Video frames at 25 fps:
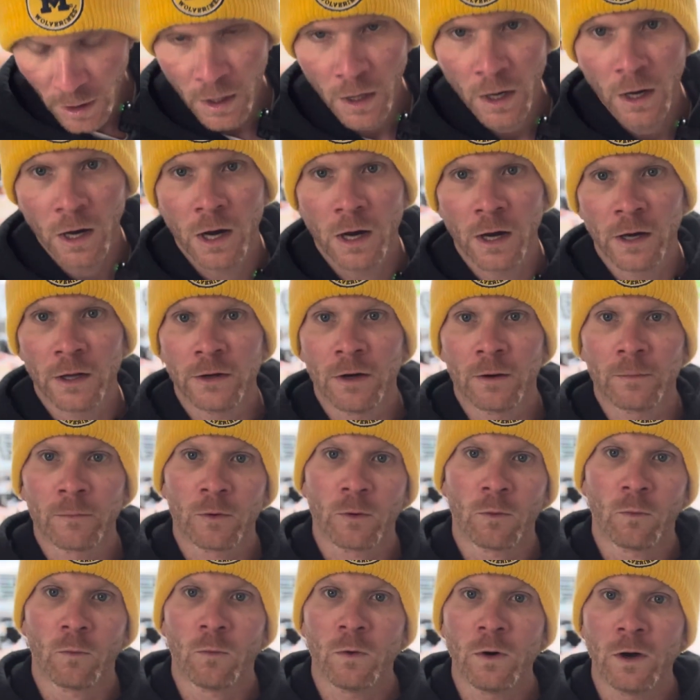Number
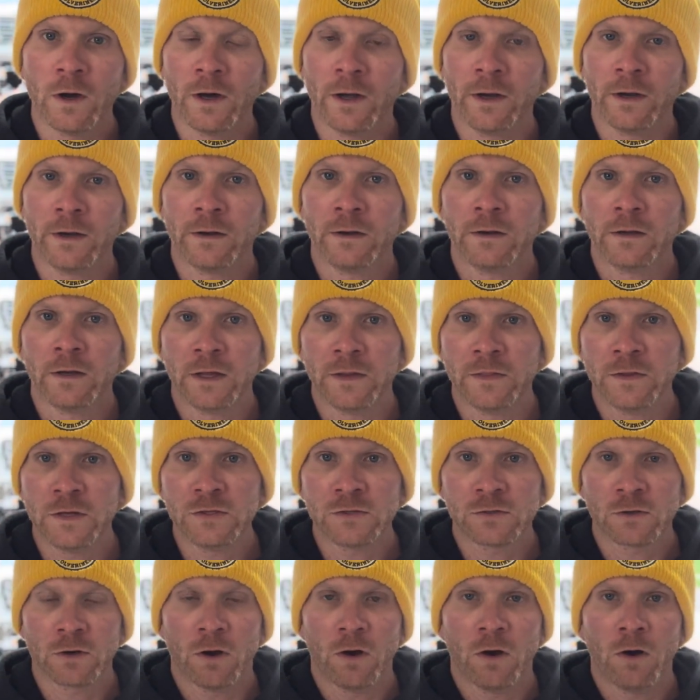one, and
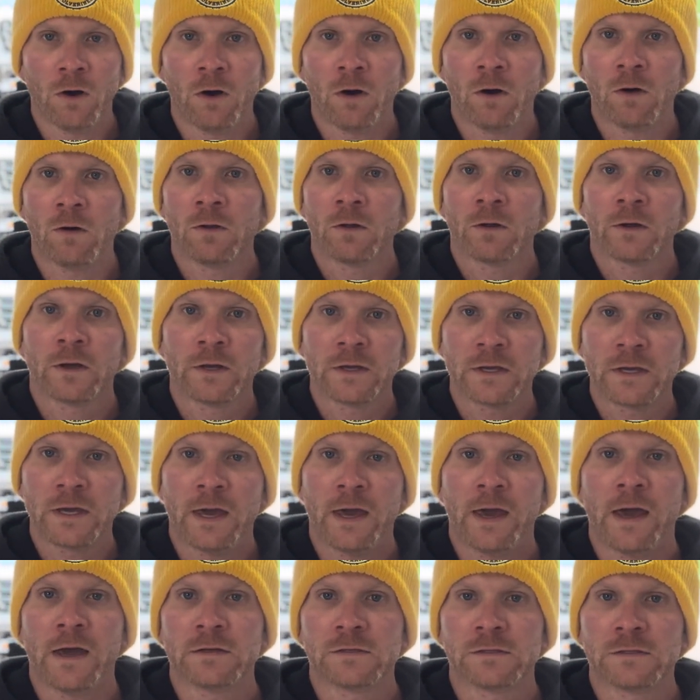these are all
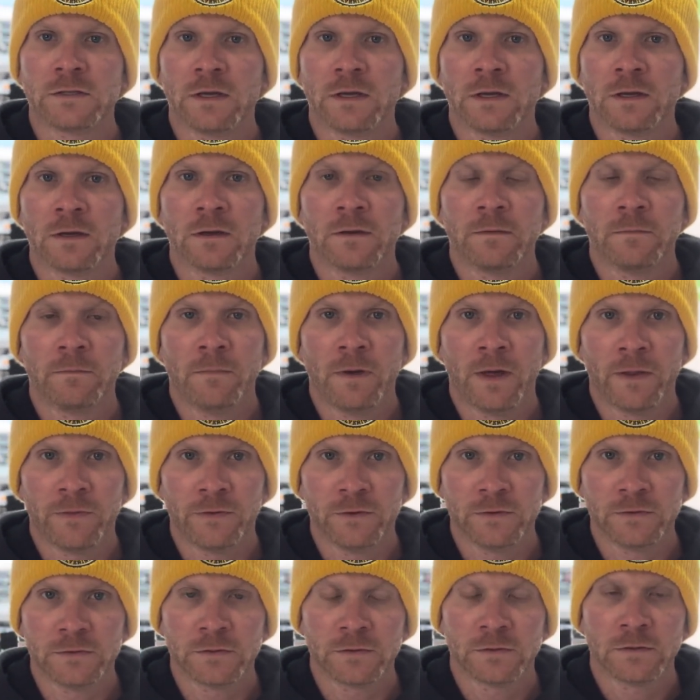casting
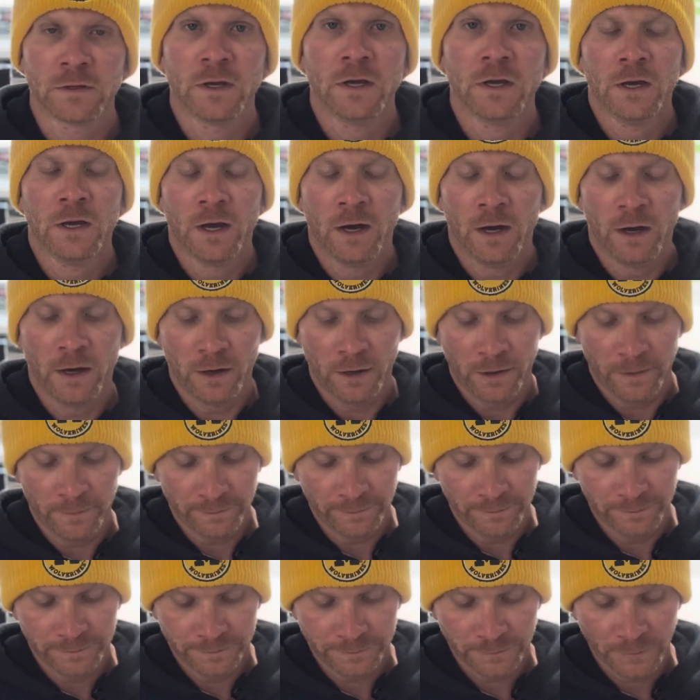methods.
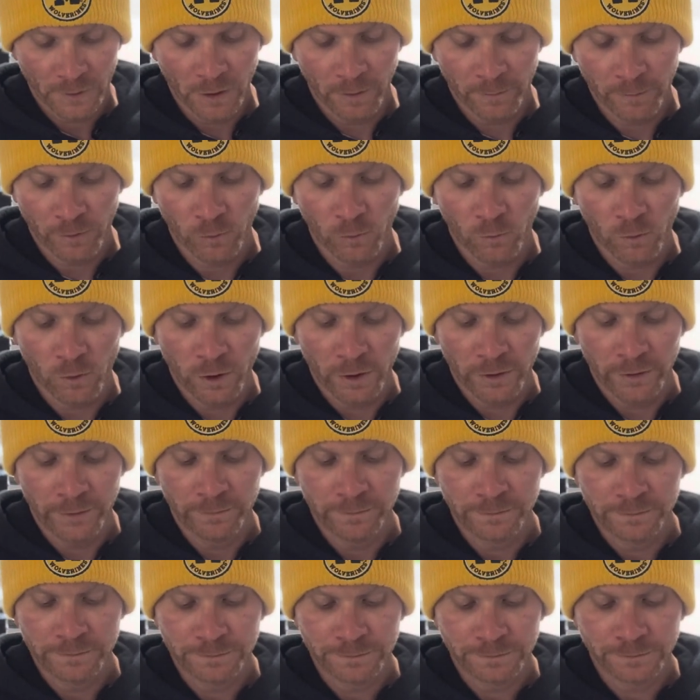Number one
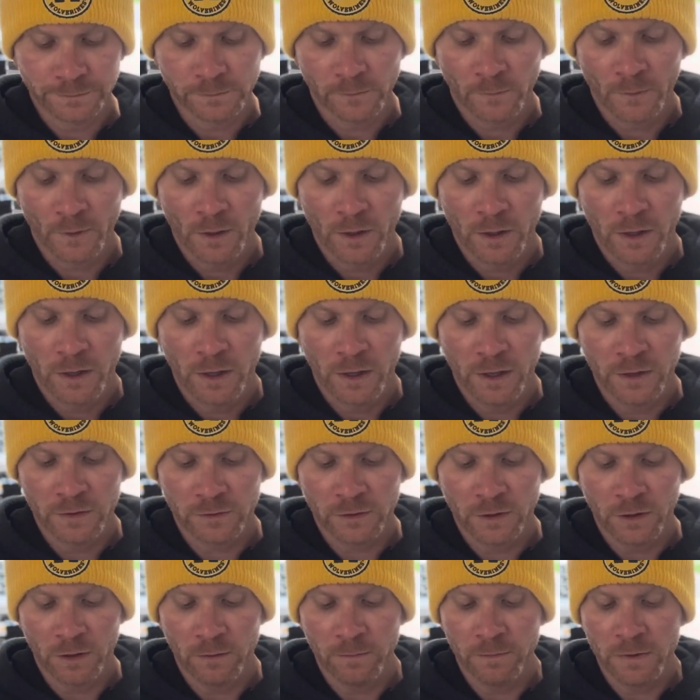is
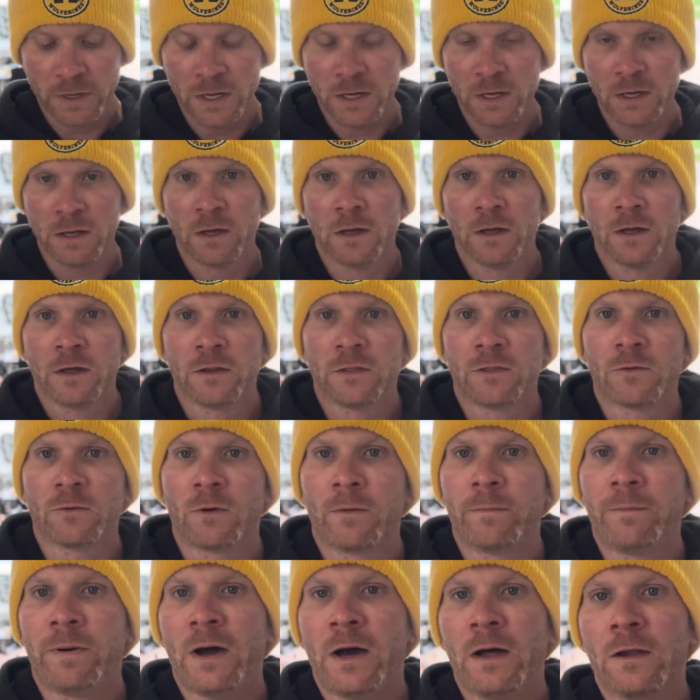going to be the
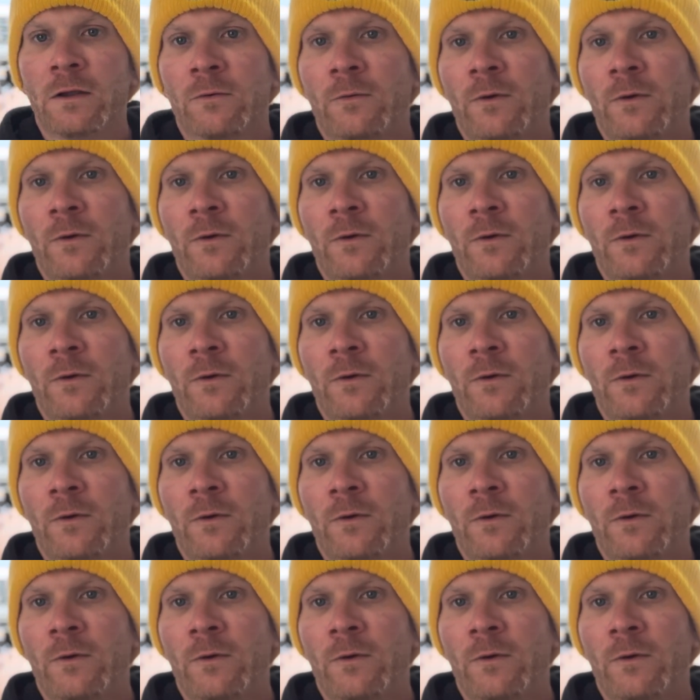Rapala